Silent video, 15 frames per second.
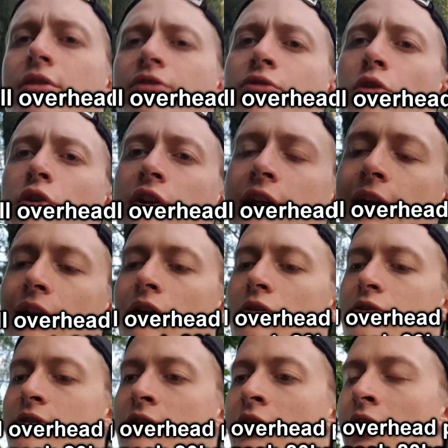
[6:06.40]
to 40
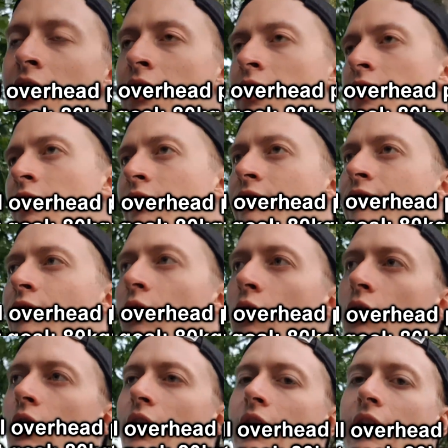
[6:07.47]
kilos
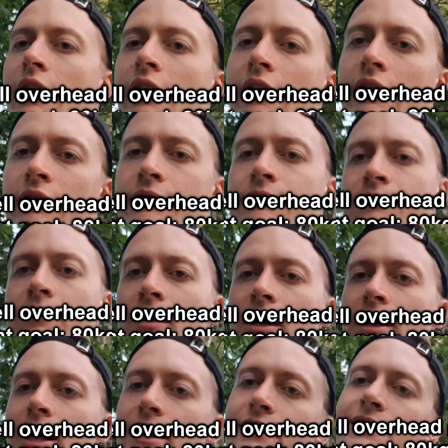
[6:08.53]
for
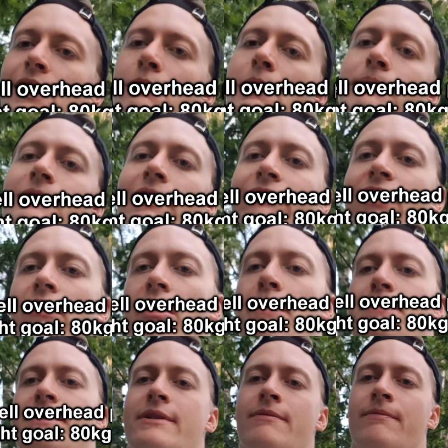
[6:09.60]
the same reps, like 5
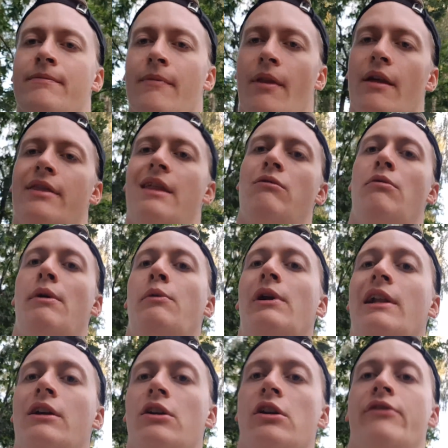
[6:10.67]
reps. That would be
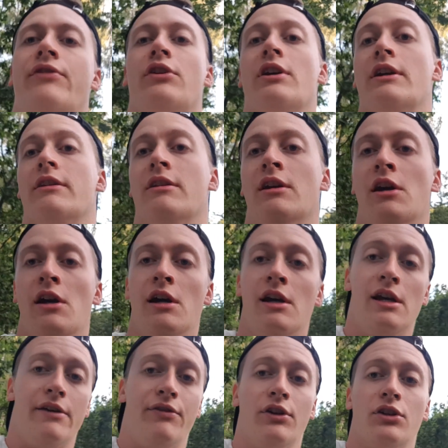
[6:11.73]
really good. If you
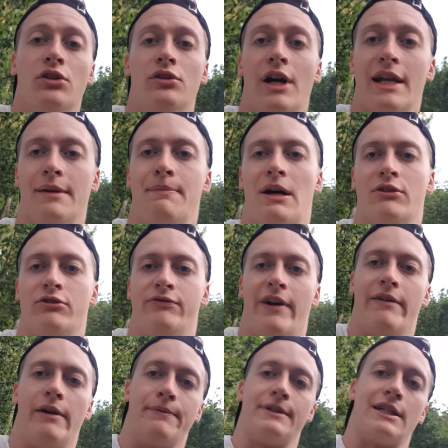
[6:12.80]
can do 90 pounds for 5
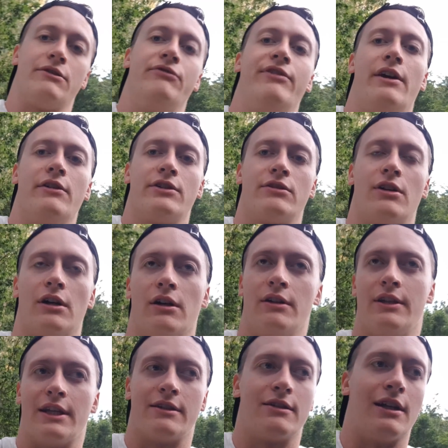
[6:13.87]
reps, that's very strong.
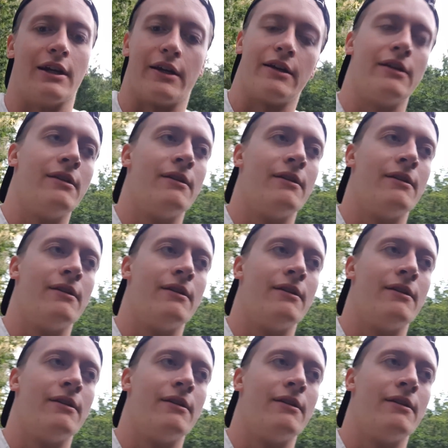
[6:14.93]
That's like